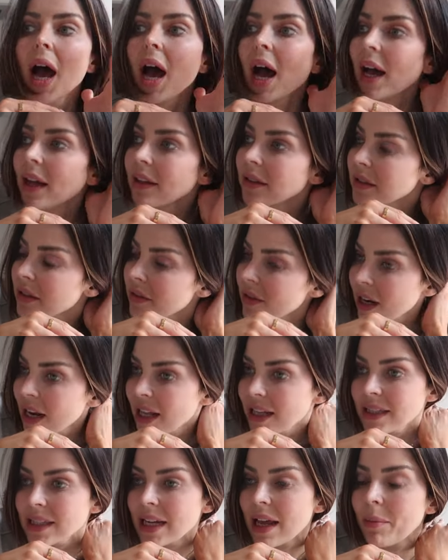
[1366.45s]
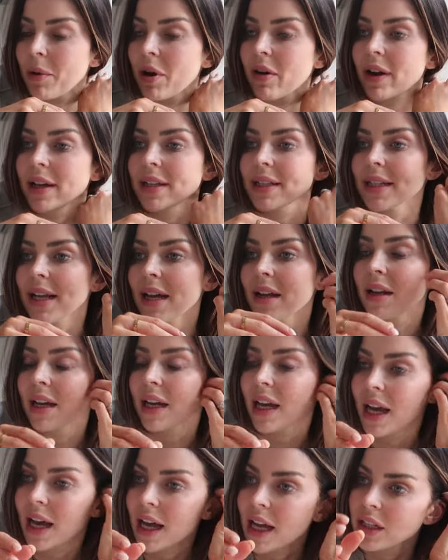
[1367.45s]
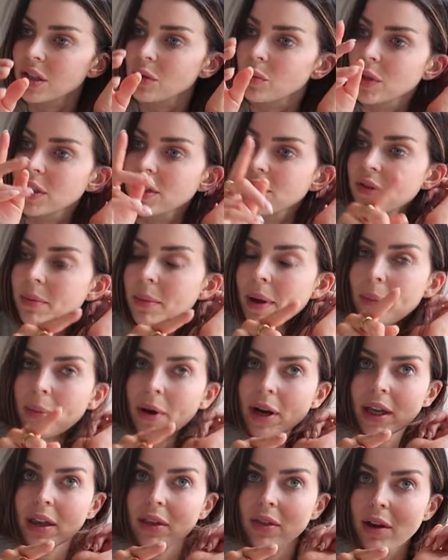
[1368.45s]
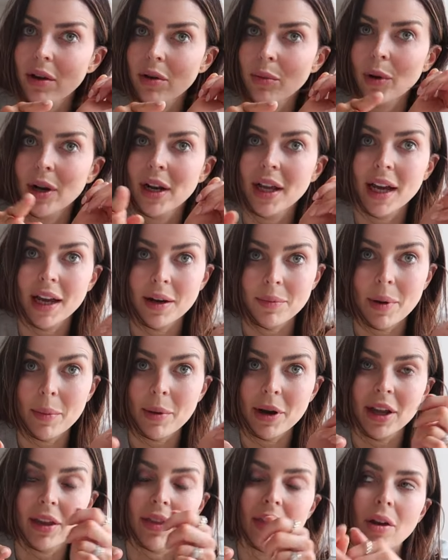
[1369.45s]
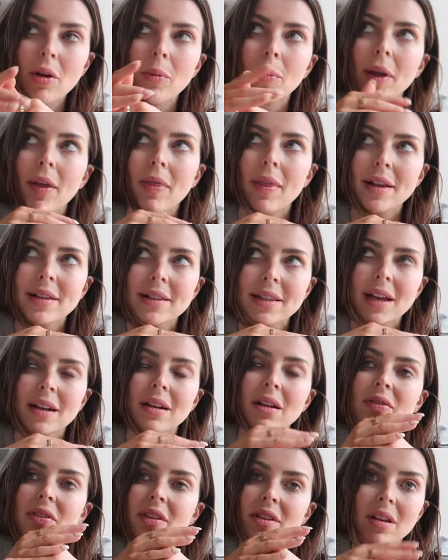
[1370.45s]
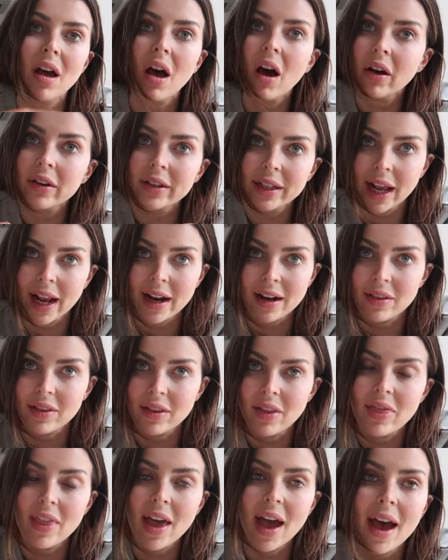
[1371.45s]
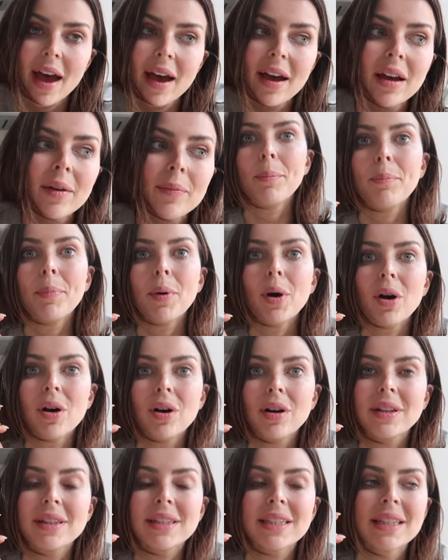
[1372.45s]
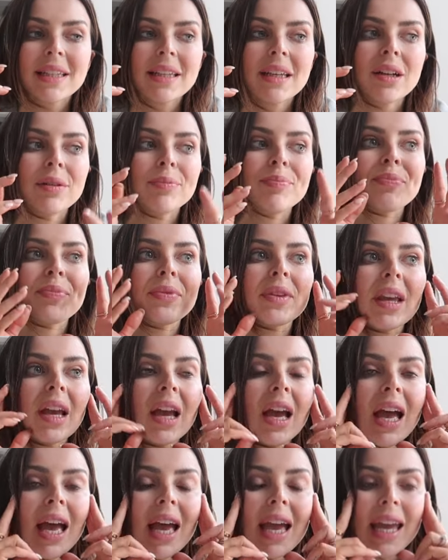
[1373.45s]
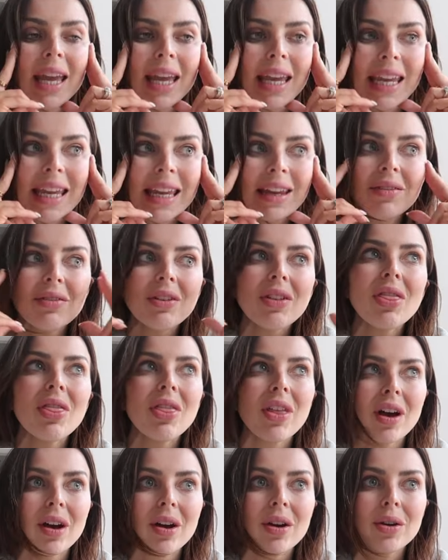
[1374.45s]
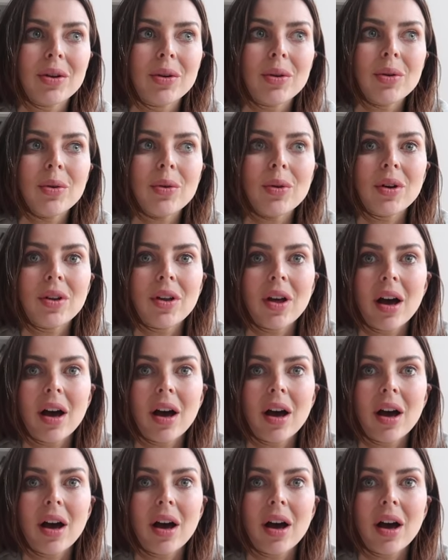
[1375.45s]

And the last MRI scan I had was for my brachytherapy, when I had my brachytherapy, and they said there's hardly anything there. But even though